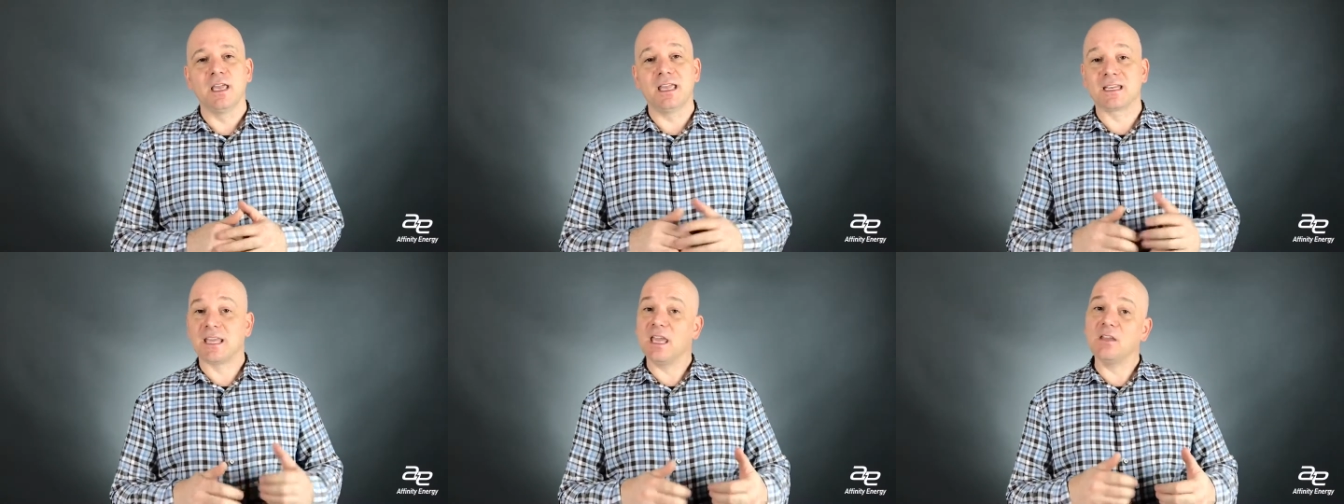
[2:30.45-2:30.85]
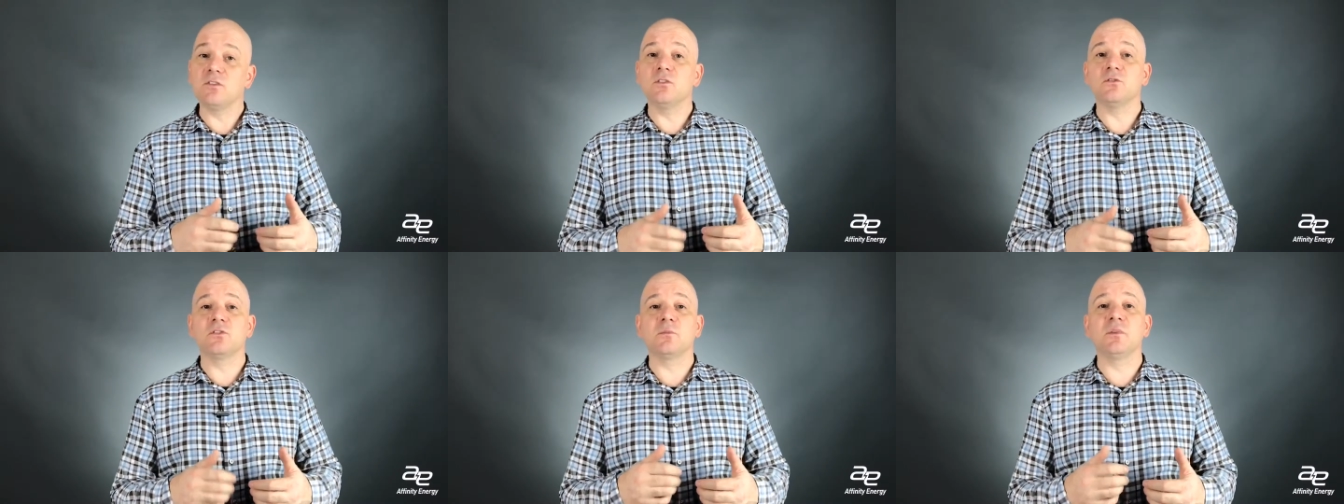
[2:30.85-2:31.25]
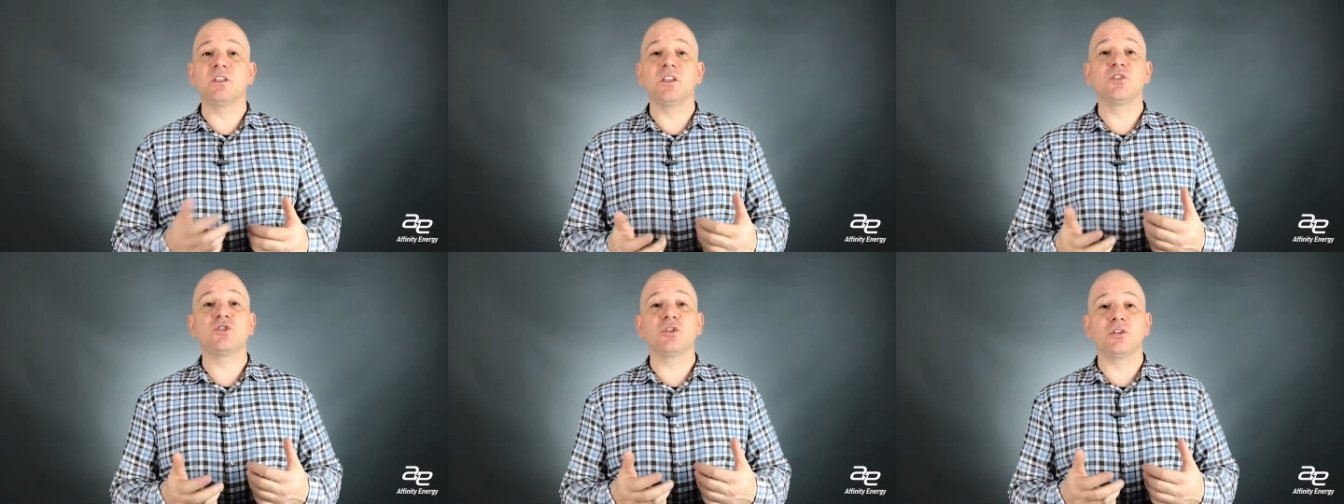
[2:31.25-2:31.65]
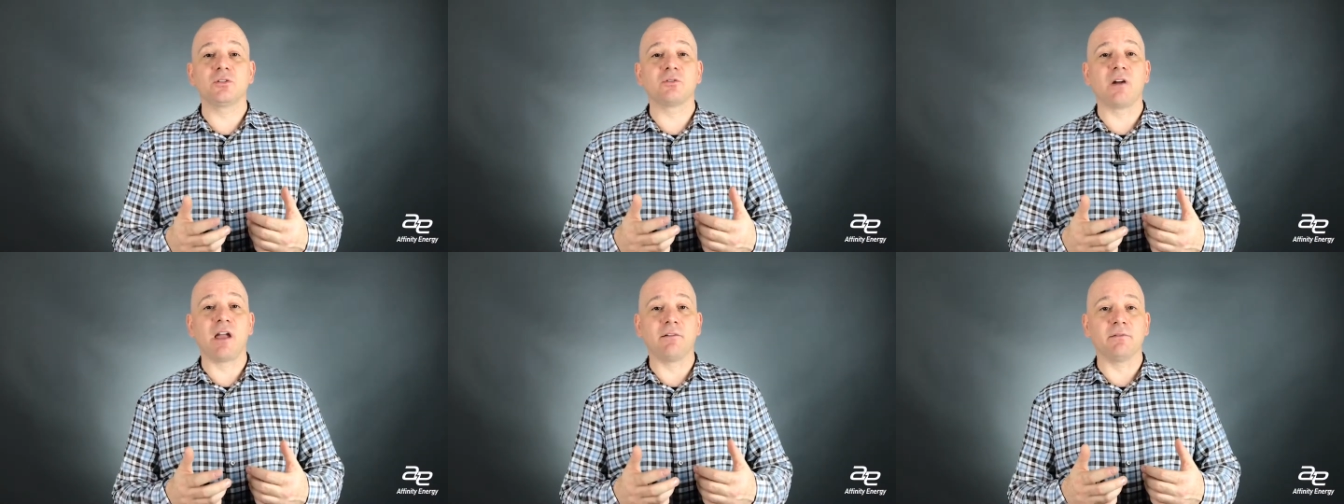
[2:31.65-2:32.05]
It can do some
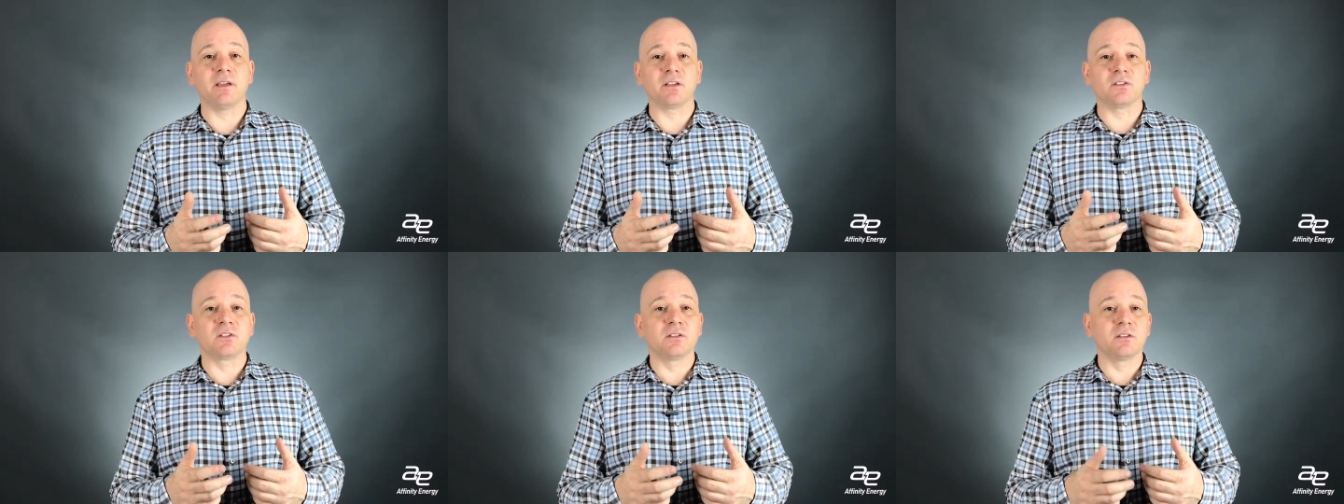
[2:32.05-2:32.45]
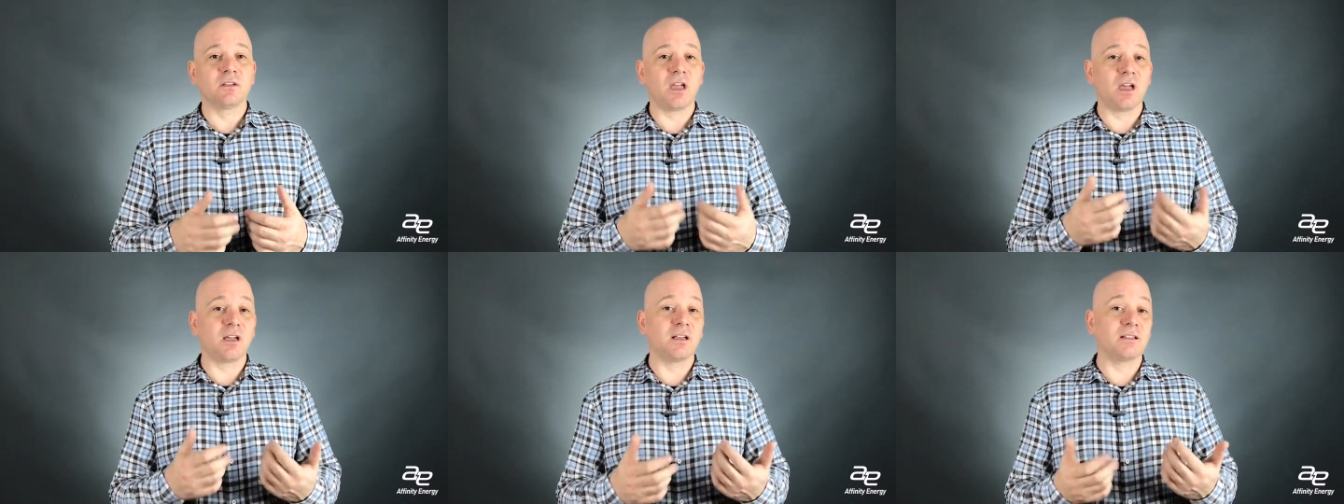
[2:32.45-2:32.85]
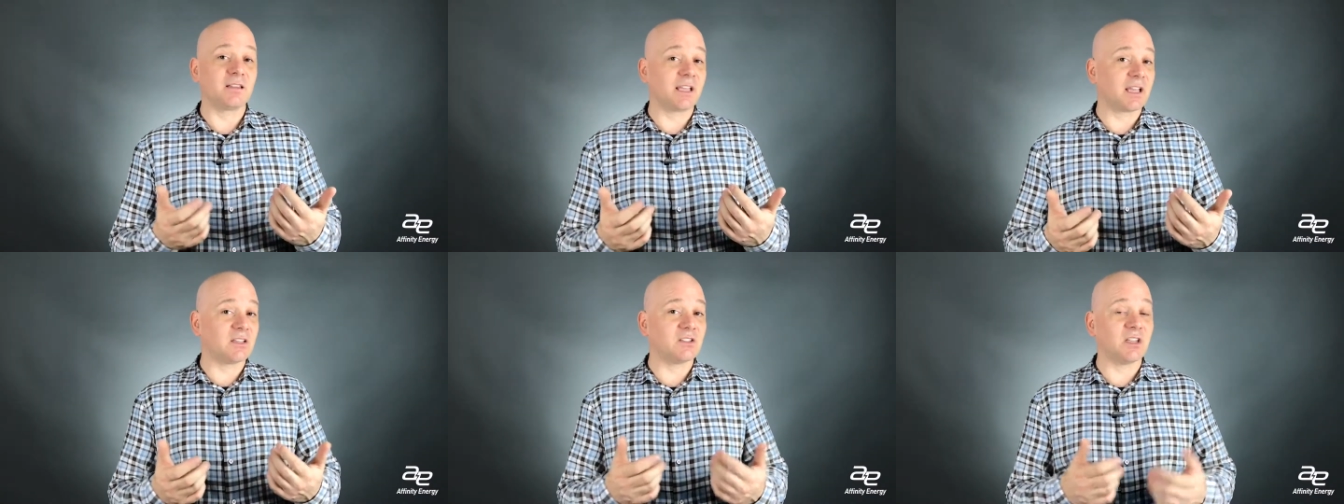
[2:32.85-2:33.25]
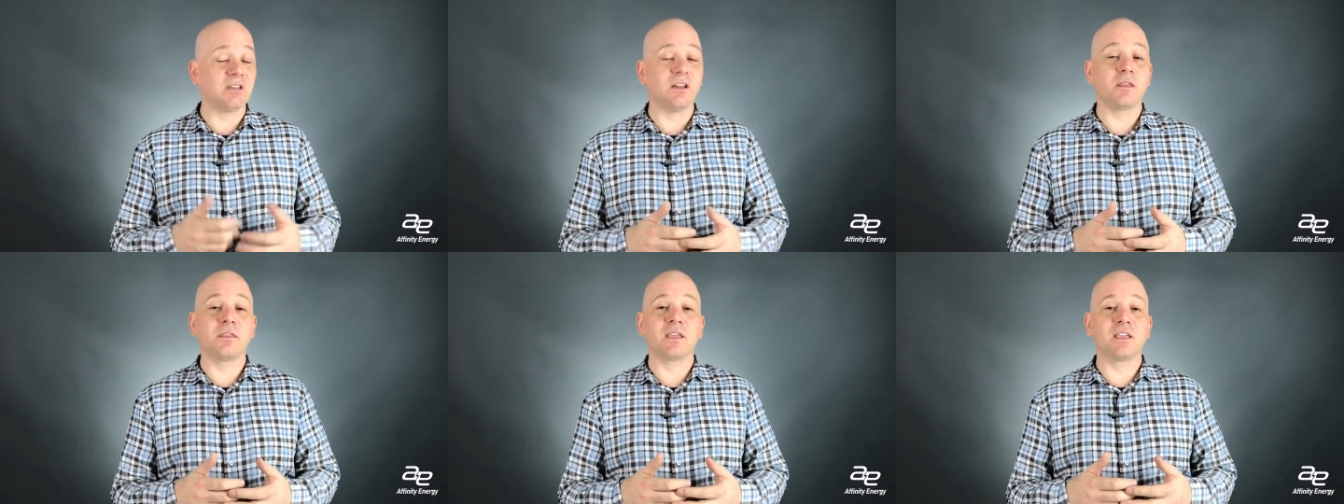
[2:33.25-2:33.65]
additional graphics. Uh, like I
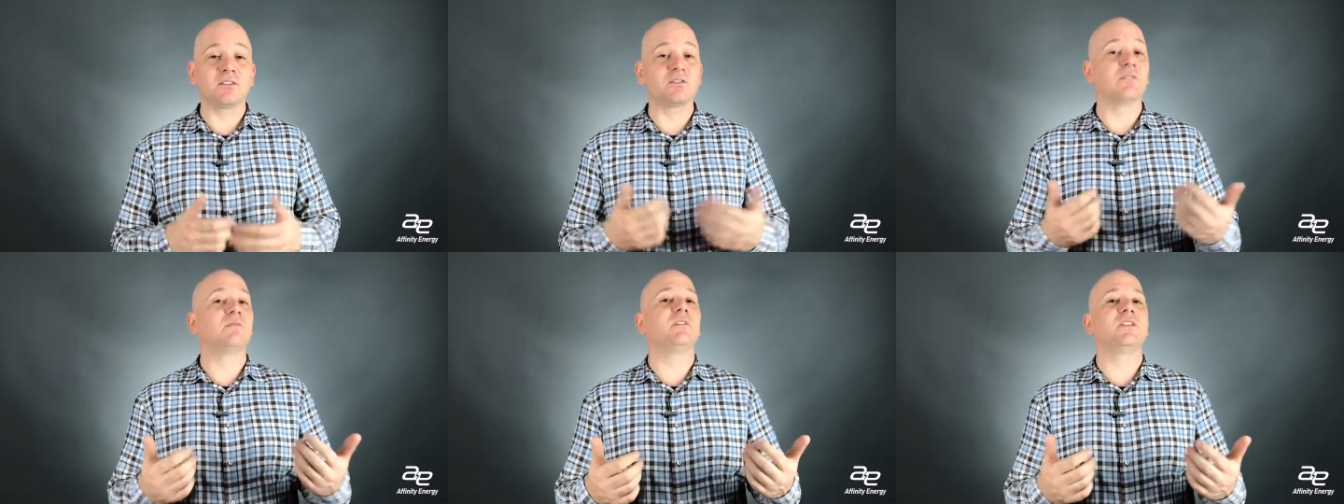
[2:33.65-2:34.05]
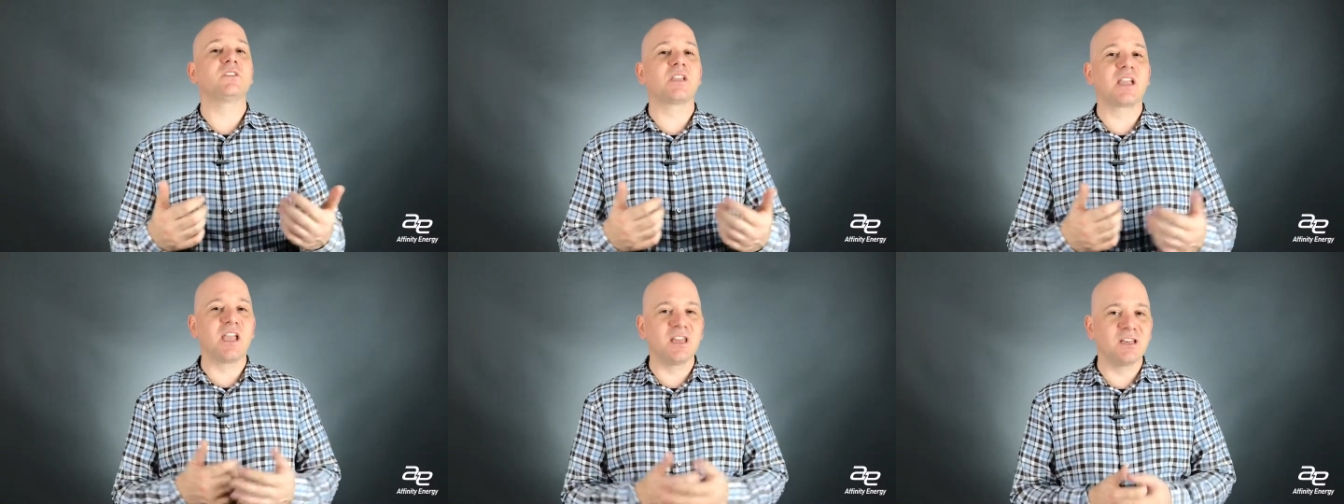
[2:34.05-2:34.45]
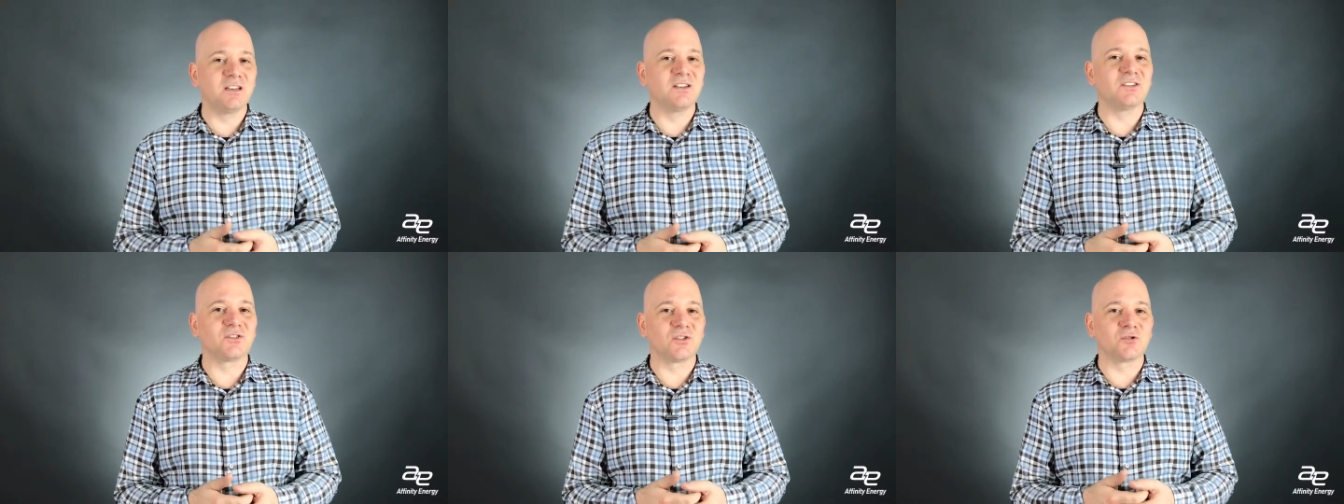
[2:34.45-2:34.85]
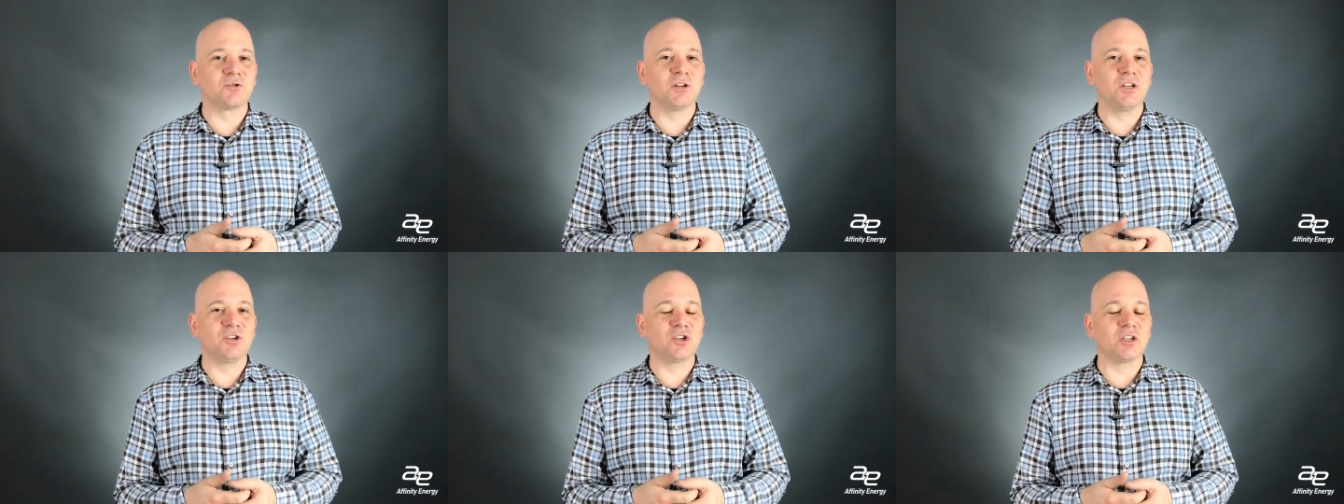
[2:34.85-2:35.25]
said, nothing as sophisticated as a
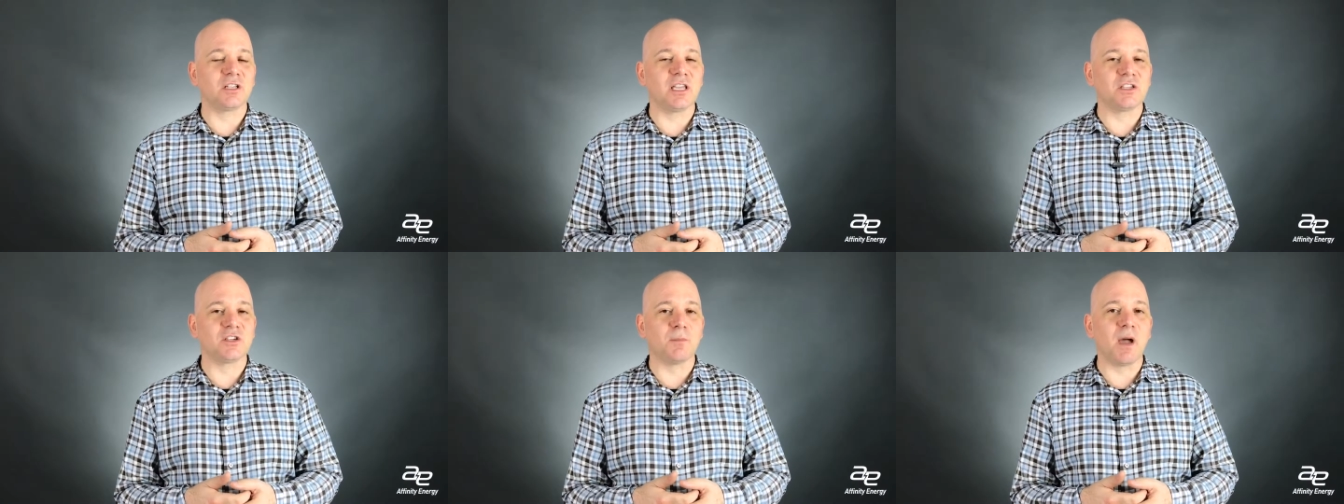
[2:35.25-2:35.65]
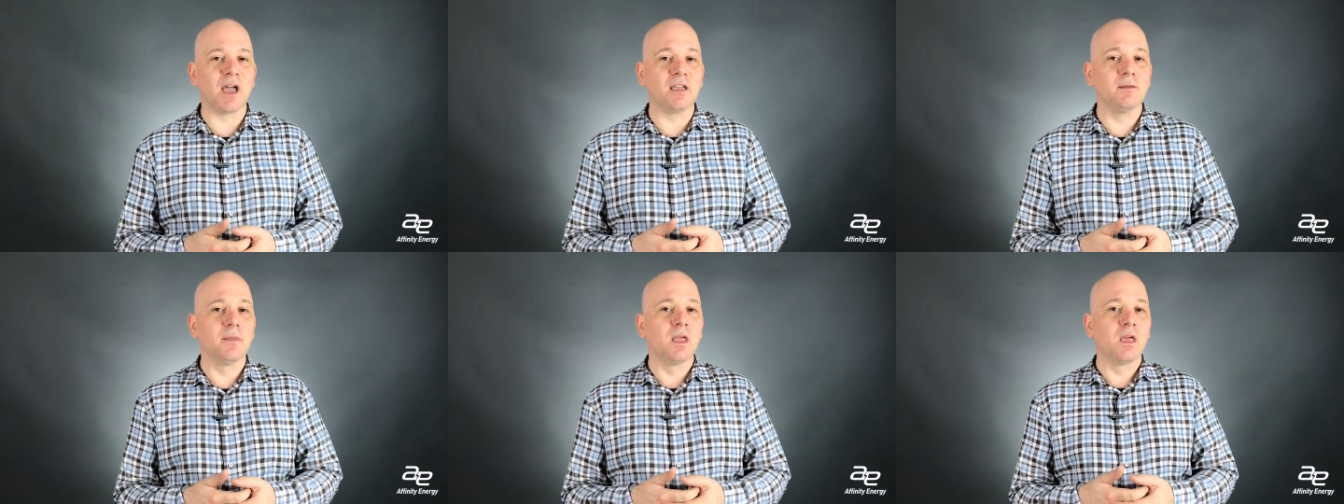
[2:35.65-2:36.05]
traditional HMI,